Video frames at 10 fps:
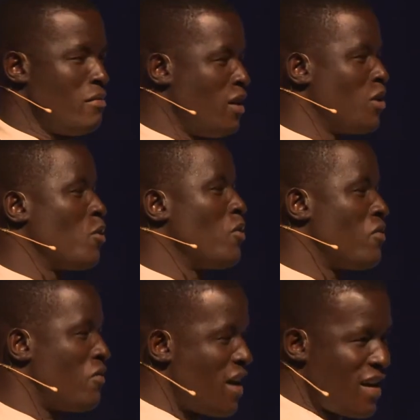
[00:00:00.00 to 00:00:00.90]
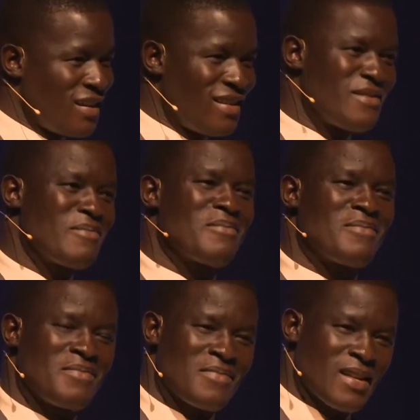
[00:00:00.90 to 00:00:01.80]
but you could find
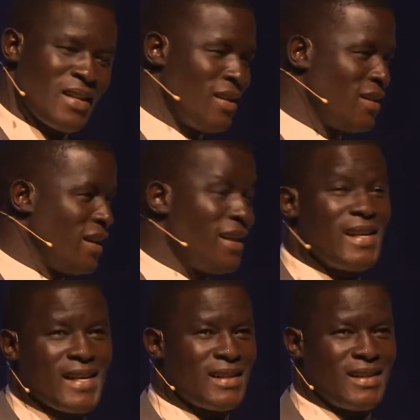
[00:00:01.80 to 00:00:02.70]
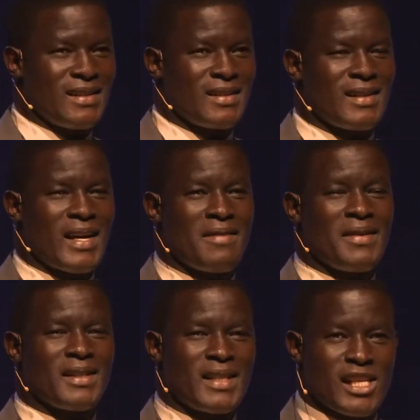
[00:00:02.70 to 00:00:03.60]
tent like this,
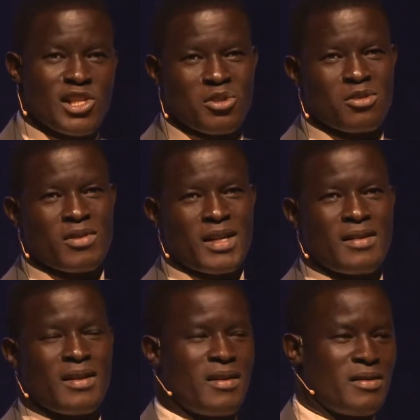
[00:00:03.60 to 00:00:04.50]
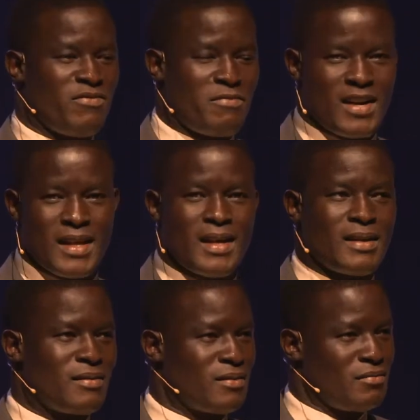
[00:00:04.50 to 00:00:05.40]
having 10 children, a
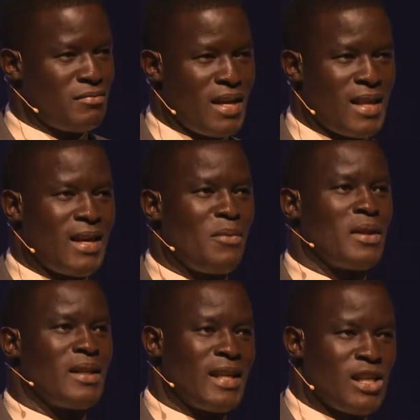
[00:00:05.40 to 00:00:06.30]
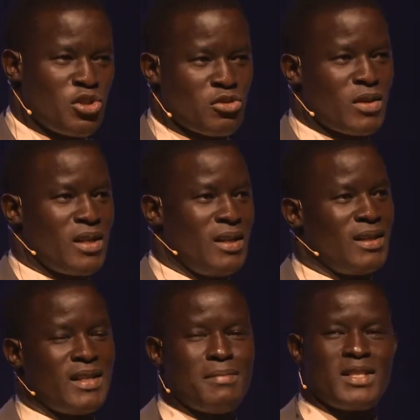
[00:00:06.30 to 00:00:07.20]
father, mother with 10 children in the
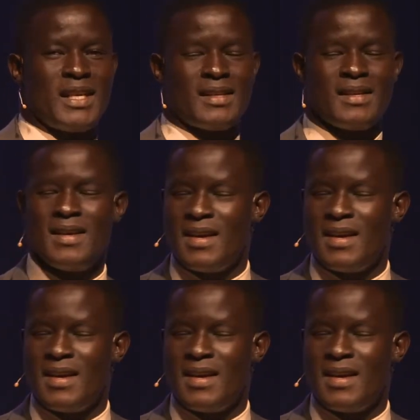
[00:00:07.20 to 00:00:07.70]
same tent.